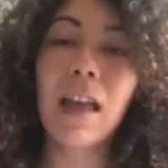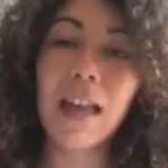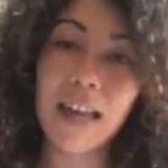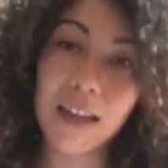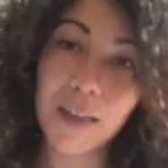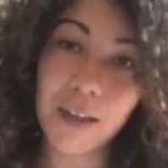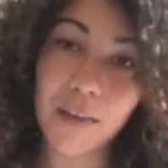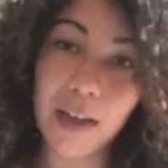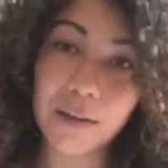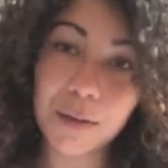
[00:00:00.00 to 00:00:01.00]
and anything
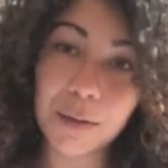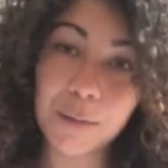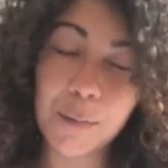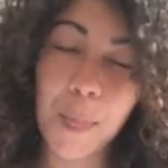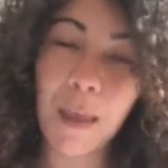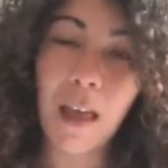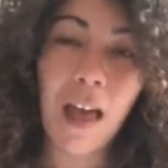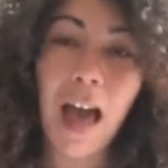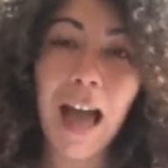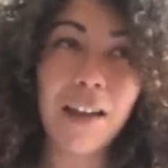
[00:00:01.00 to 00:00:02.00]
that I do.
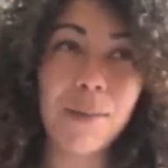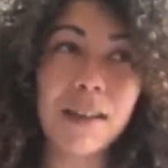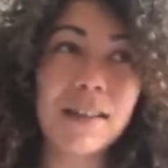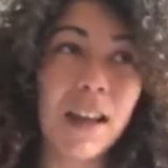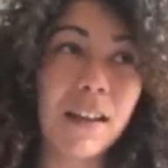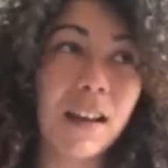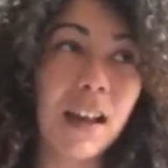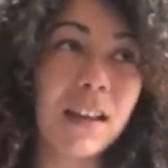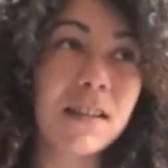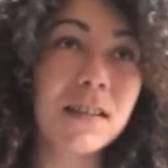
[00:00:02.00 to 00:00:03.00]
I have been
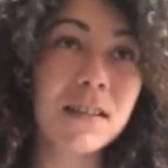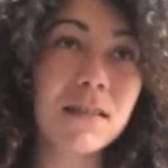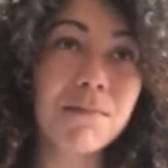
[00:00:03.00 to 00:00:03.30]
terrorised,